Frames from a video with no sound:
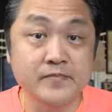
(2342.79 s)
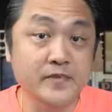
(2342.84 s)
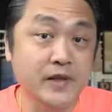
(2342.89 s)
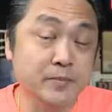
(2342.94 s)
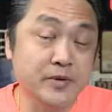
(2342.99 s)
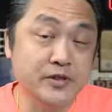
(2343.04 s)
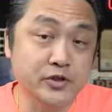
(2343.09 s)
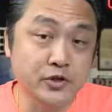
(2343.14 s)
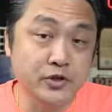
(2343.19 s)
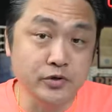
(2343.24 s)

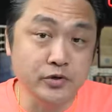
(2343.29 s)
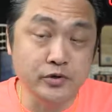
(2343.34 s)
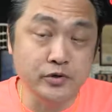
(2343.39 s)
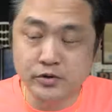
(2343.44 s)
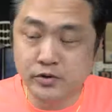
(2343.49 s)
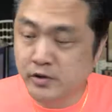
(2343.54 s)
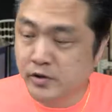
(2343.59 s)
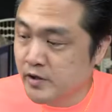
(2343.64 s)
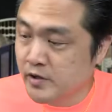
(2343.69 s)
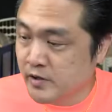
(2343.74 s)
Number
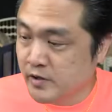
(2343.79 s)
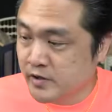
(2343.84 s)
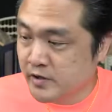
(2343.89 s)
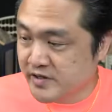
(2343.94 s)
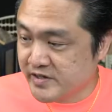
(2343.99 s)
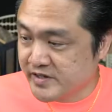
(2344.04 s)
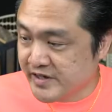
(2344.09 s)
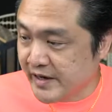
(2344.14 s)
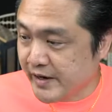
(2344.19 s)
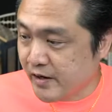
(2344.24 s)
two,
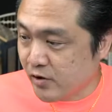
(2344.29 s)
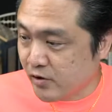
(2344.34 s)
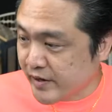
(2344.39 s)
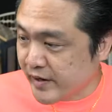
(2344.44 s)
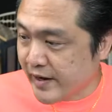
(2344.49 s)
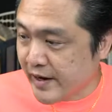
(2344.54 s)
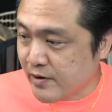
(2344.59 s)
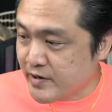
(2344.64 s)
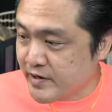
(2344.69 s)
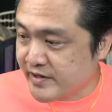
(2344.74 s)
you say,
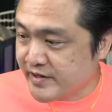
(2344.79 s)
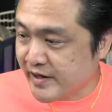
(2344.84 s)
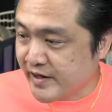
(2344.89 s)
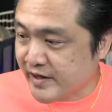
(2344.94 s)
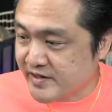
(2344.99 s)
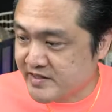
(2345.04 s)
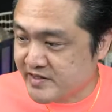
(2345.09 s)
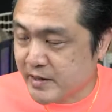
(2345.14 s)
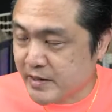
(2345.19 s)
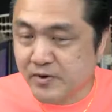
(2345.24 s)
okay, I want to
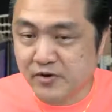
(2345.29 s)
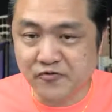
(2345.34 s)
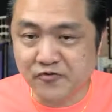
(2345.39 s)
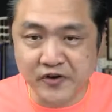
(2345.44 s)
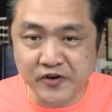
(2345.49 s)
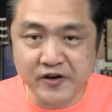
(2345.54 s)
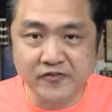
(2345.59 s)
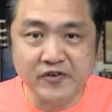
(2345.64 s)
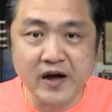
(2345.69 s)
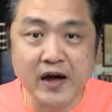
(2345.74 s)
take a step
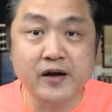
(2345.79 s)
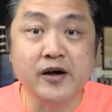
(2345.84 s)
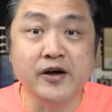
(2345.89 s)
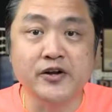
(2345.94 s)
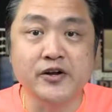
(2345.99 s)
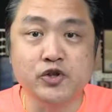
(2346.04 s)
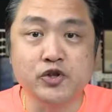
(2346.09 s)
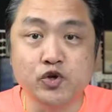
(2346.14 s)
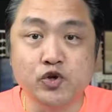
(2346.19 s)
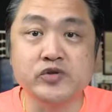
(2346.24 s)
of faith. I
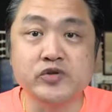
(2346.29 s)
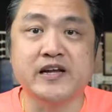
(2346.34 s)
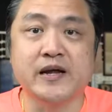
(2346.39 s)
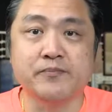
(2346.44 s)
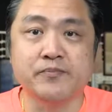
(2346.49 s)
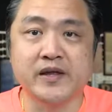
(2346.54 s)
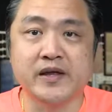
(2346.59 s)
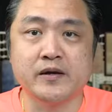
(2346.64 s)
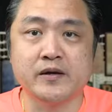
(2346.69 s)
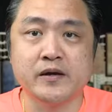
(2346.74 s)
got to do
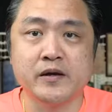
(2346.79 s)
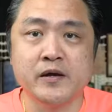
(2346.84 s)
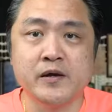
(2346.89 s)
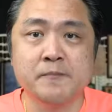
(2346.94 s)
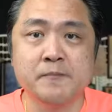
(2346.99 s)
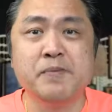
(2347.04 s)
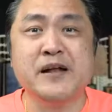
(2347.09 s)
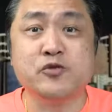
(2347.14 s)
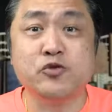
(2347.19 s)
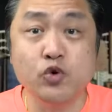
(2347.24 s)
something.
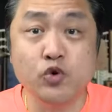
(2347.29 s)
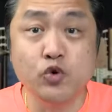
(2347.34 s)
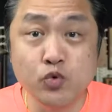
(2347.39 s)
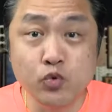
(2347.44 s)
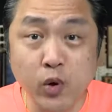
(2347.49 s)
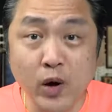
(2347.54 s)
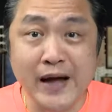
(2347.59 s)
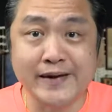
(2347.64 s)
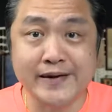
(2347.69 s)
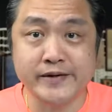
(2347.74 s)
But do
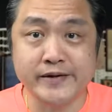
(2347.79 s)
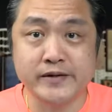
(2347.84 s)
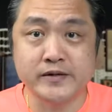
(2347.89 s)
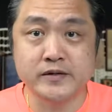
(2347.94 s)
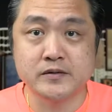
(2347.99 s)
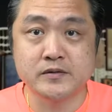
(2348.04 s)
what?